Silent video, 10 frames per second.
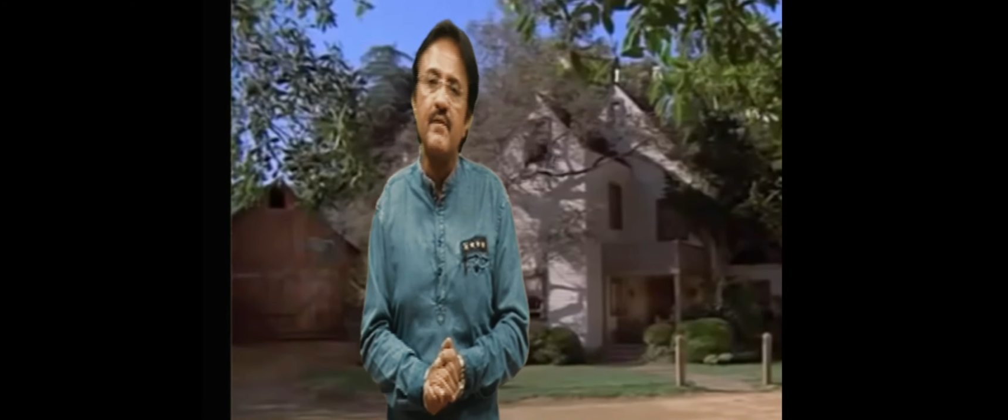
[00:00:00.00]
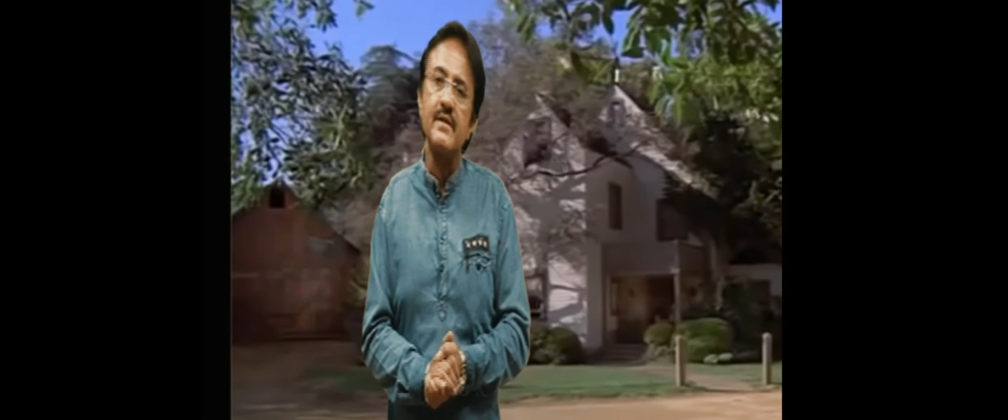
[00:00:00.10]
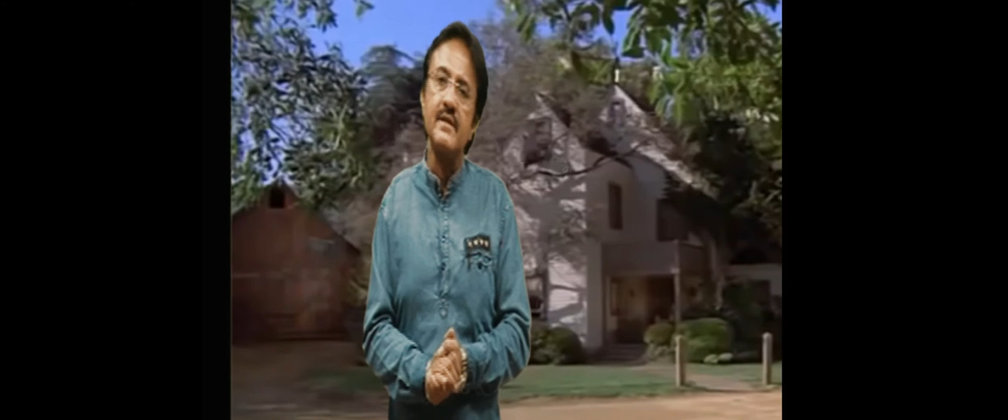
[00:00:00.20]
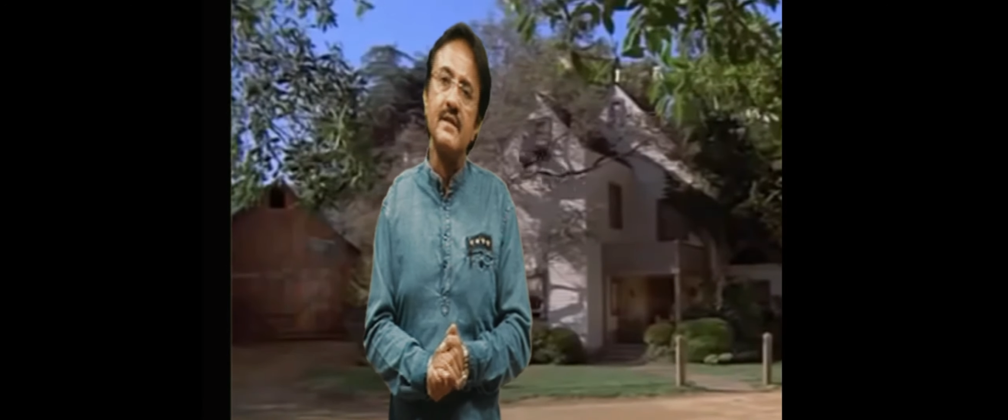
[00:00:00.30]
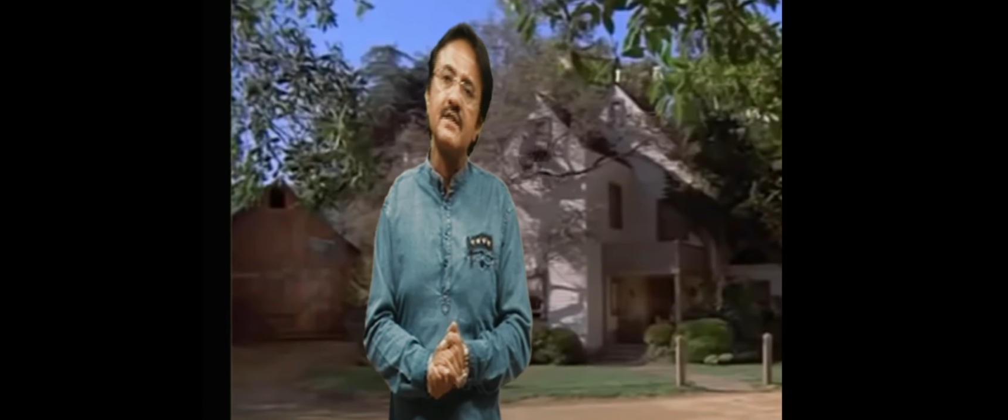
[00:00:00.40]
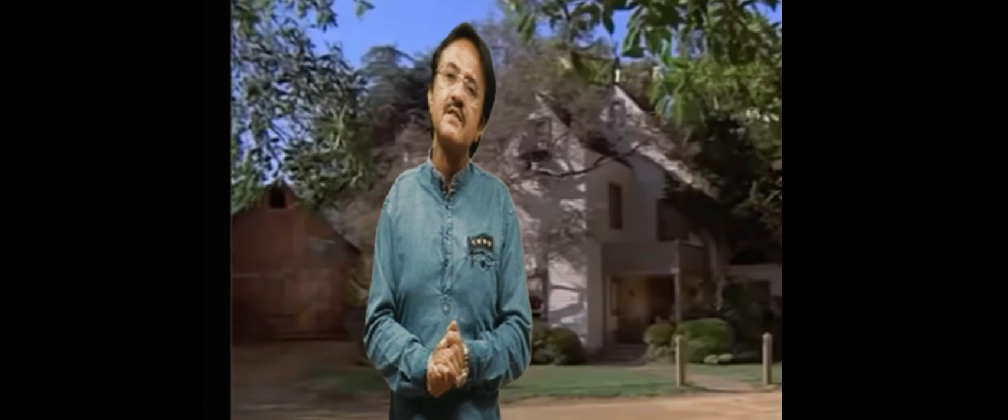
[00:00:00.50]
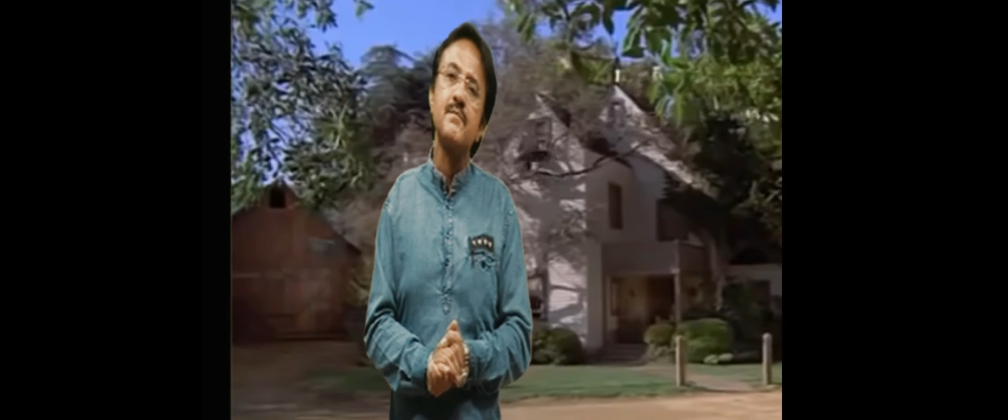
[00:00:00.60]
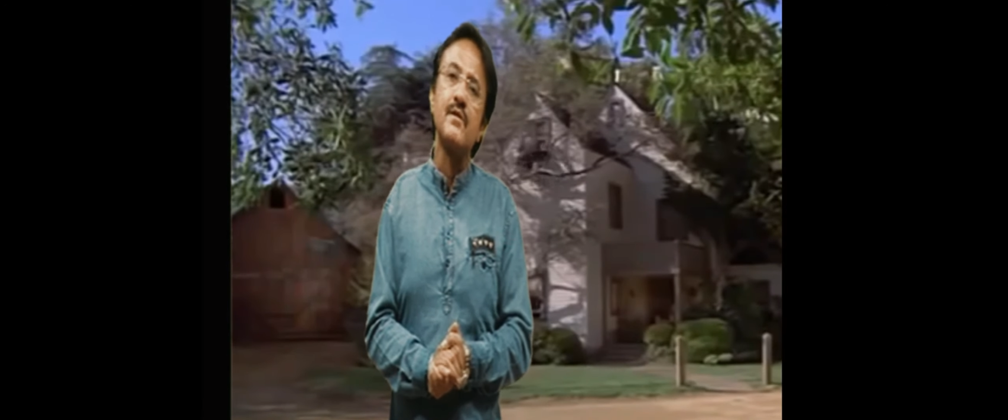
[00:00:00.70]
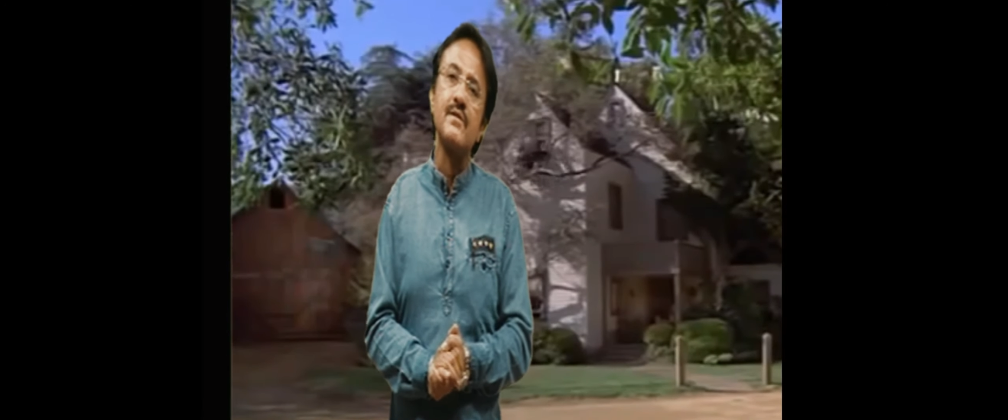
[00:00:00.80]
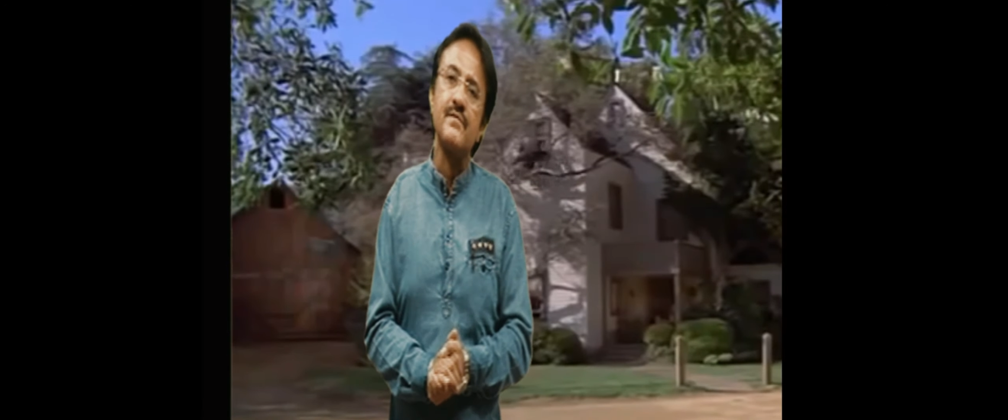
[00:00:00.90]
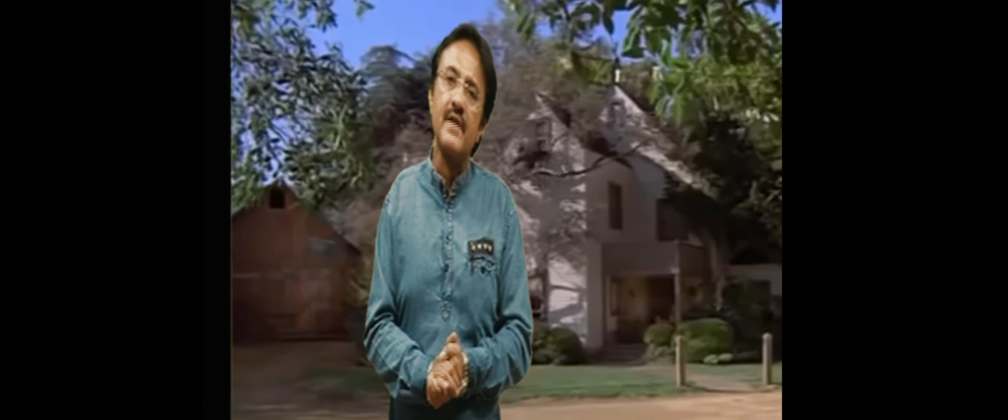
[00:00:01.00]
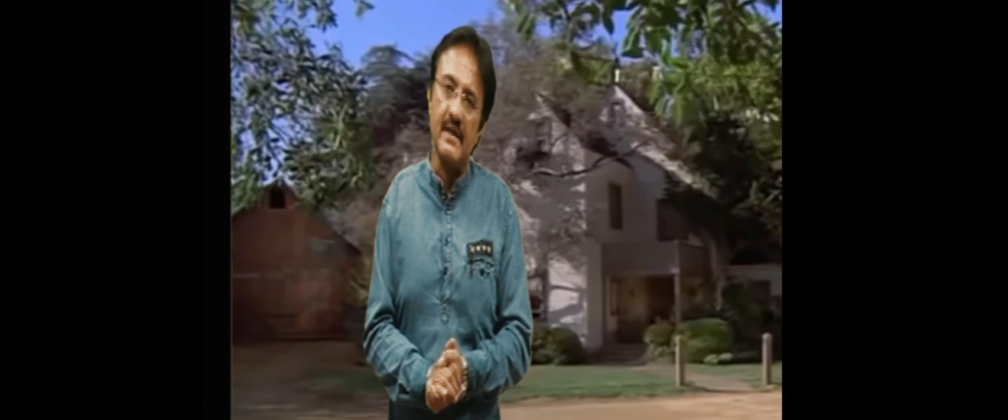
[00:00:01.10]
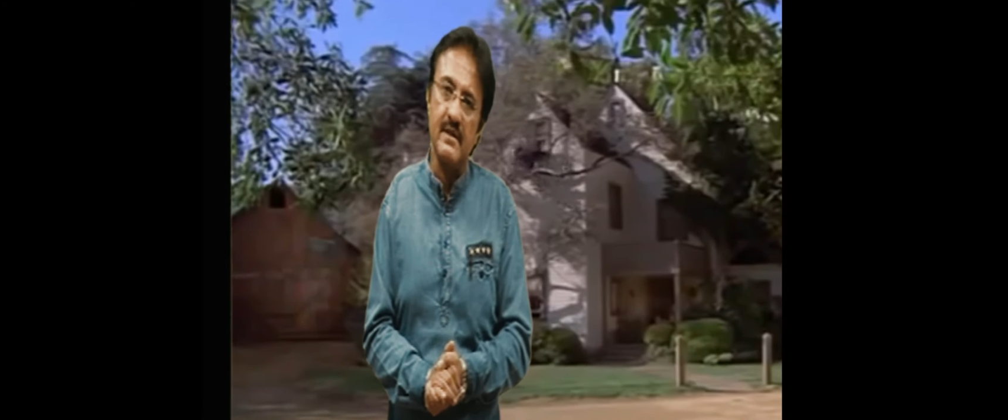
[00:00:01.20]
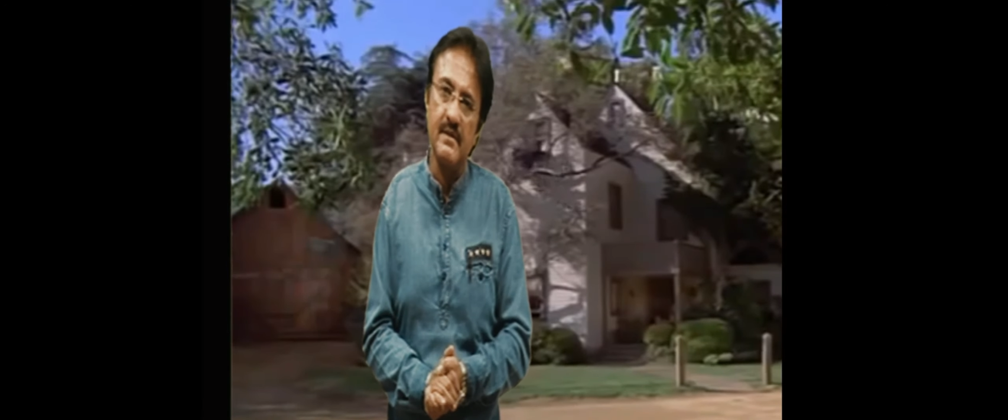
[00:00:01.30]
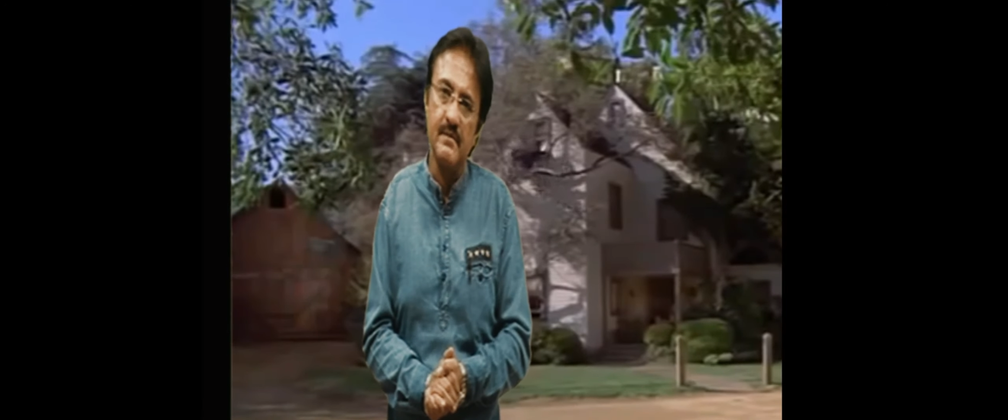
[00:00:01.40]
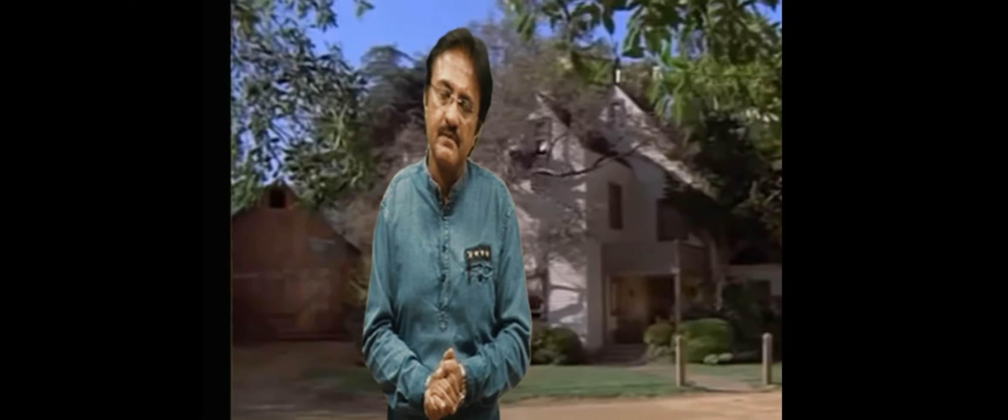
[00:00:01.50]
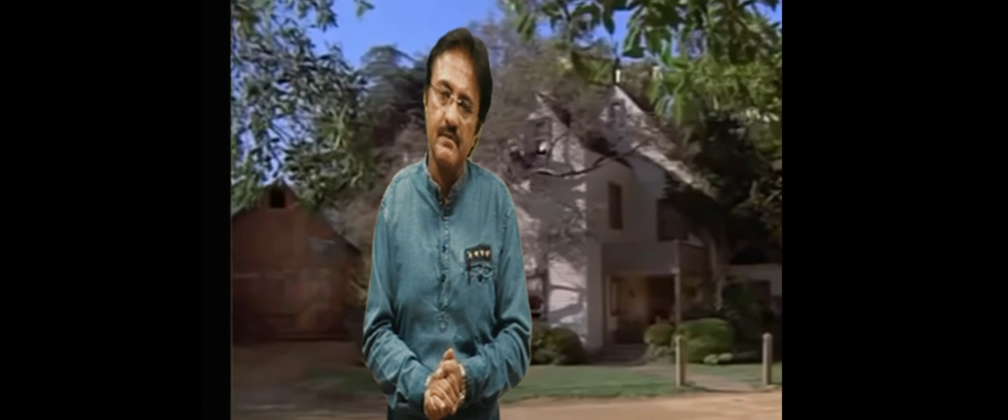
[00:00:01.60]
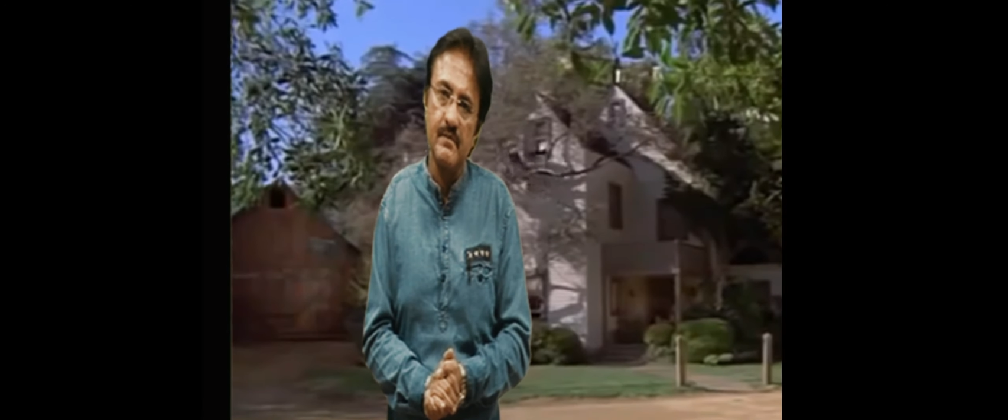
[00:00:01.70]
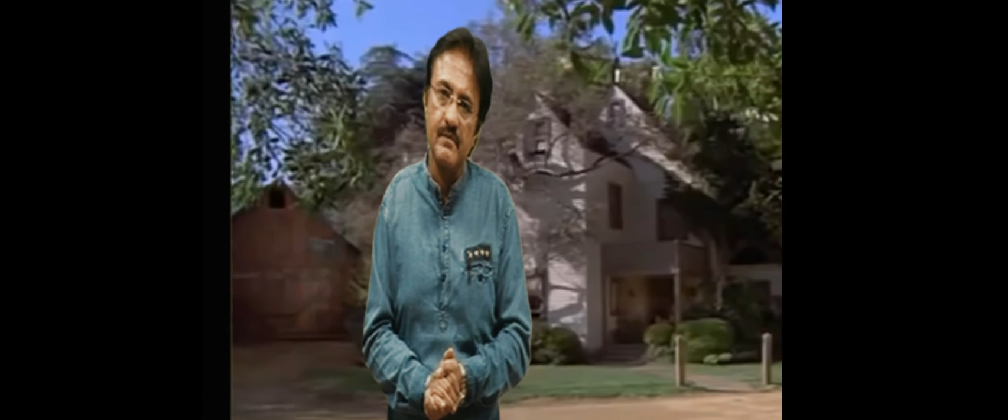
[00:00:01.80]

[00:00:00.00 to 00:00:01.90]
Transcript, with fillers: suffered poverty just because of that.